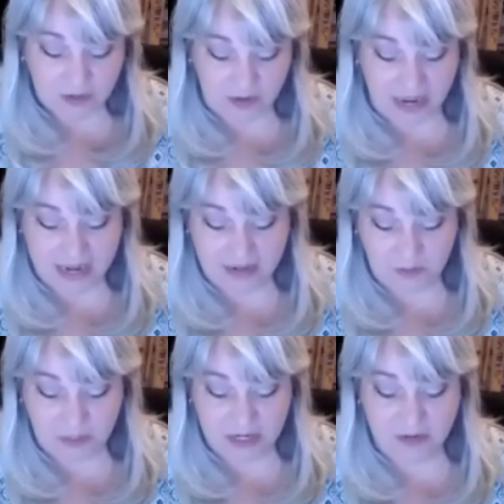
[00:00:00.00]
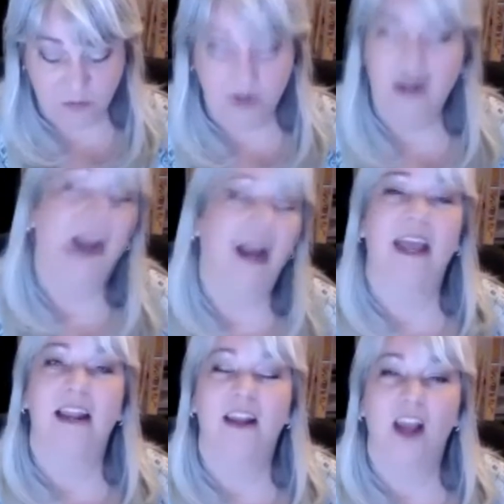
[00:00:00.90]
I had an experience where I
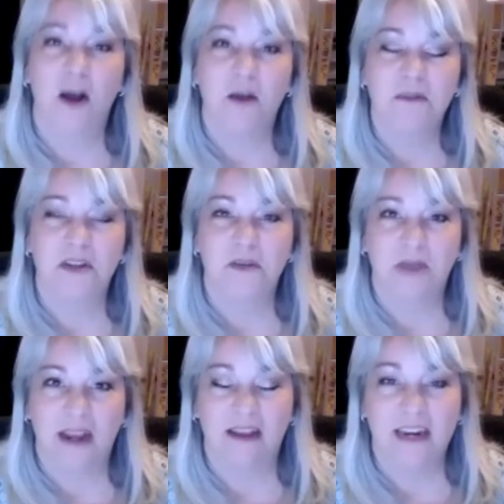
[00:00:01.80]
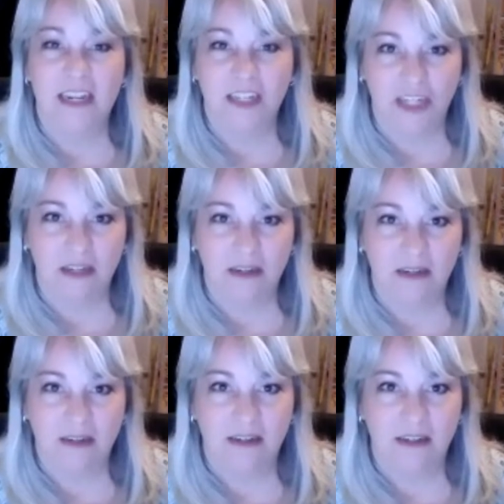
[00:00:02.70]
had come to the recognition
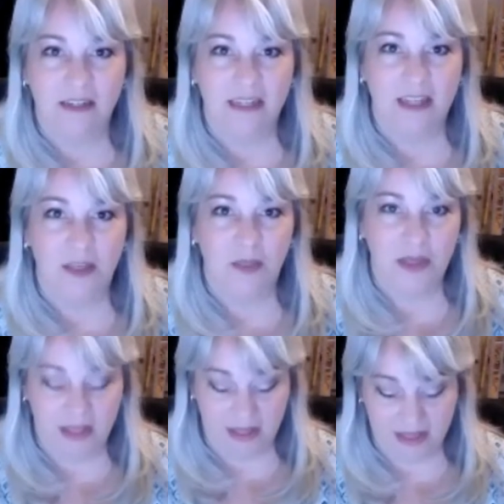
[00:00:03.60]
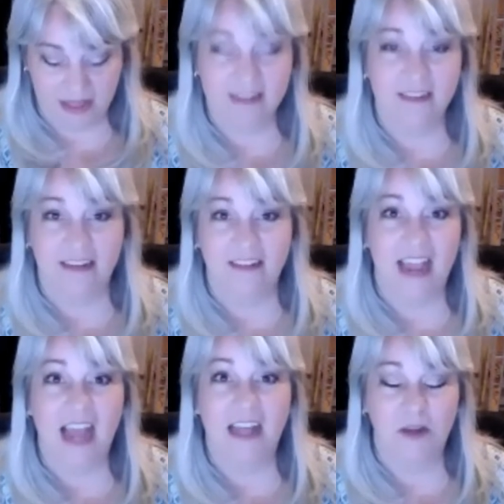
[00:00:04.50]
that this is
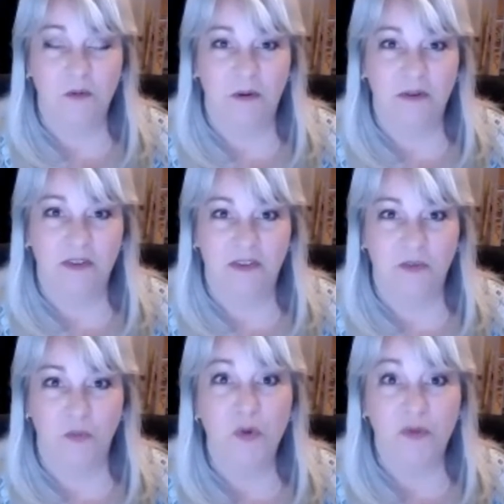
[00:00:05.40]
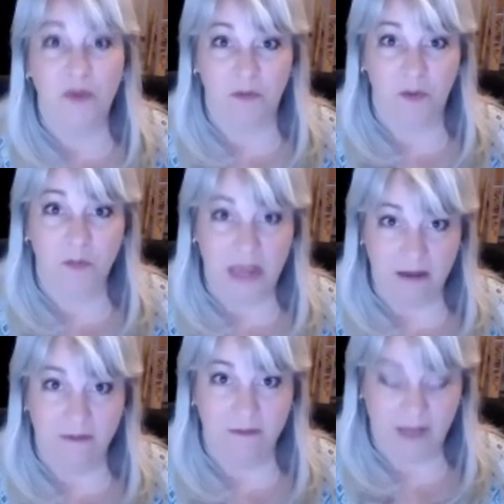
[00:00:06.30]
exactly what was moving for
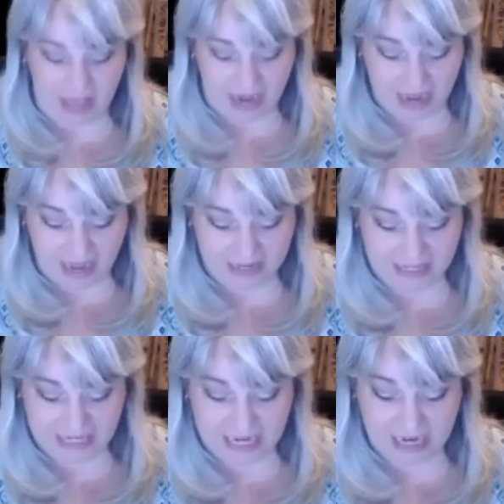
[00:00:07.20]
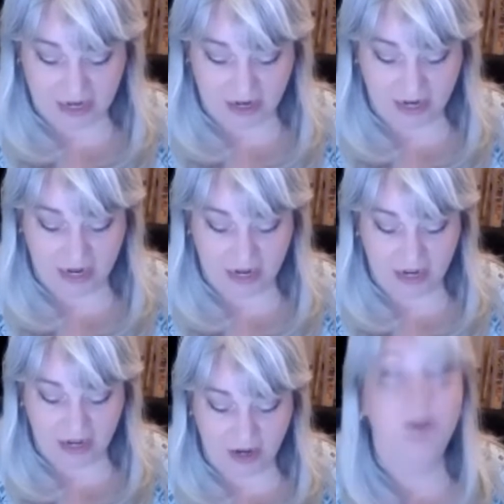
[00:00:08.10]
me. And I had seen,
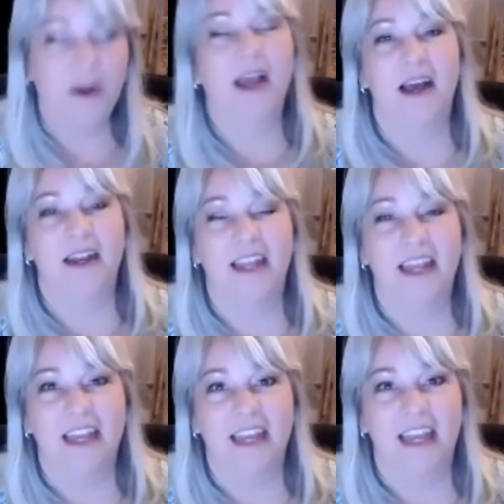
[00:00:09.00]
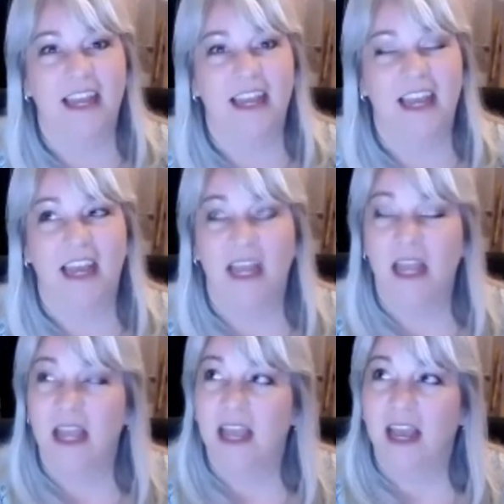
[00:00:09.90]
oh my God, like
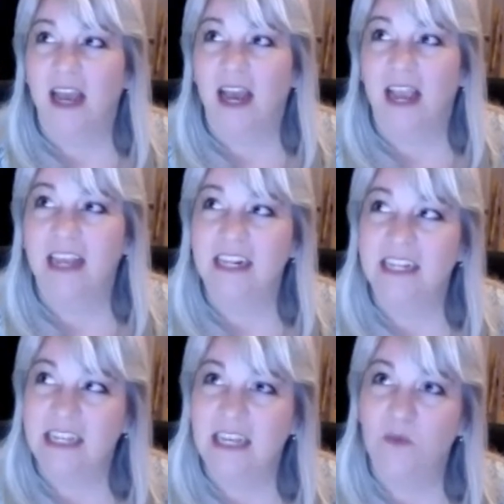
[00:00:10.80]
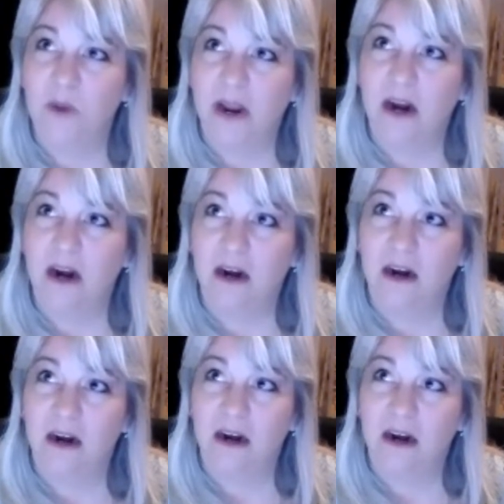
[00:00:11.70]
I can see where